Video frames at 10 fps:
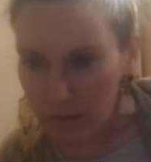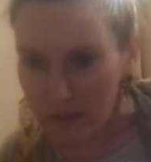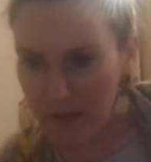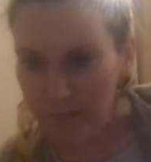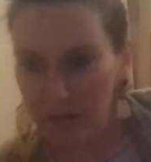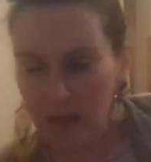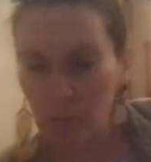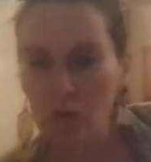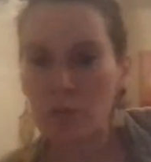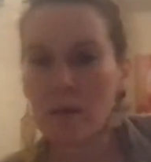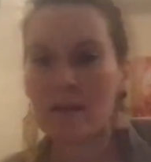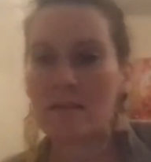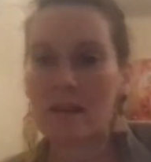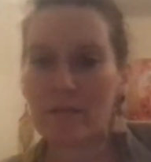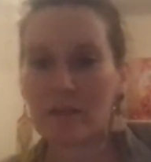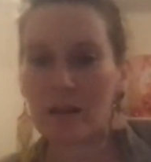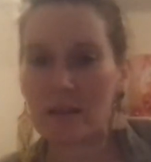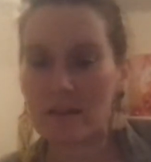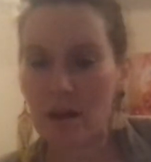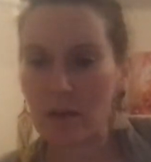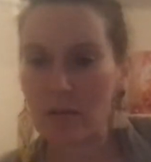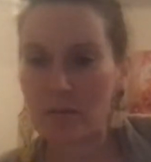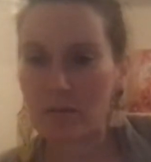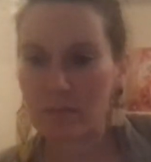Definitely. What do you mean, definitely, Zoe?